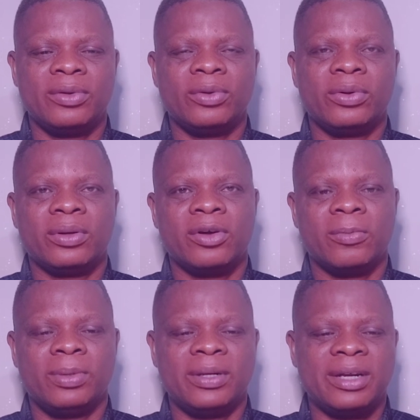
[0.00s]
know,
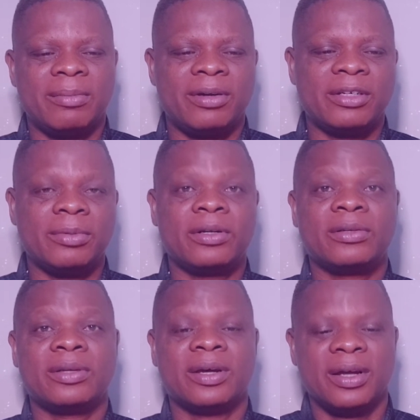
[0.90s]
complaining about it. But
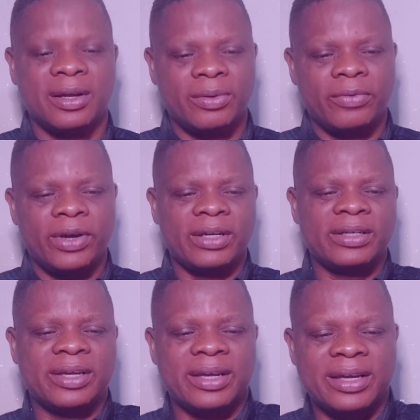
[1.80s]
we've heard
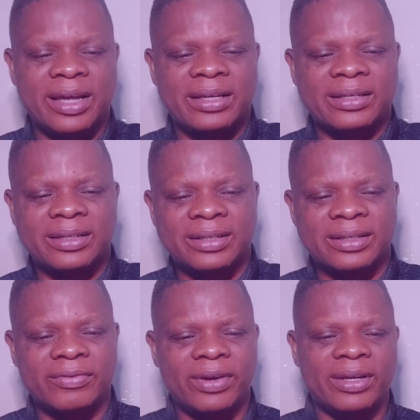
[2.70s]
it, Kanye has
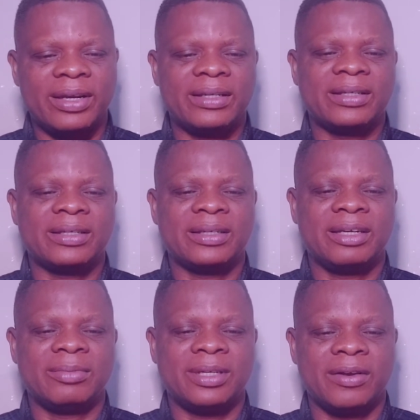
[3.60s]
defended
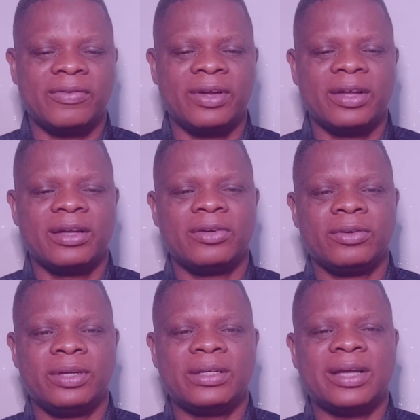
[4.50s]
himself. You
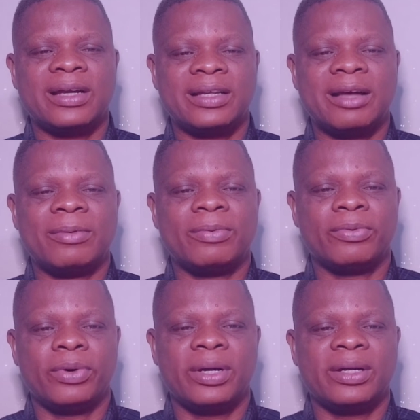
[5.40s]
know, the internet and
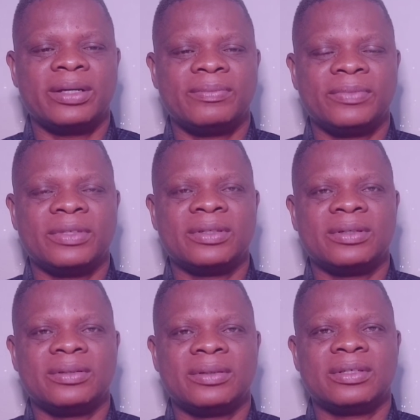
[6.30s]
people were
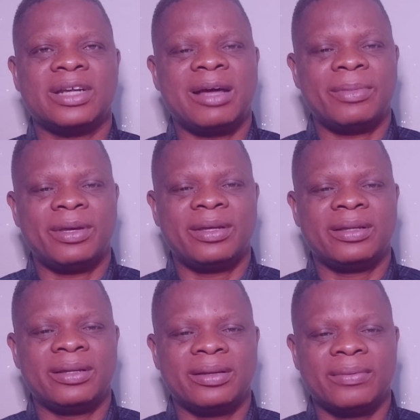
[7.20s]

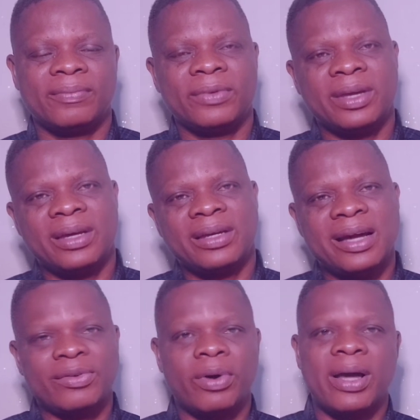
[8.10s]
slamming Kanye
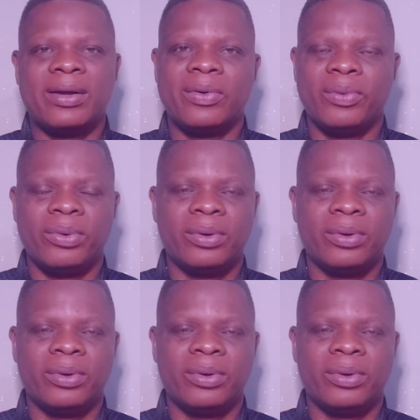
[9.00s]
that why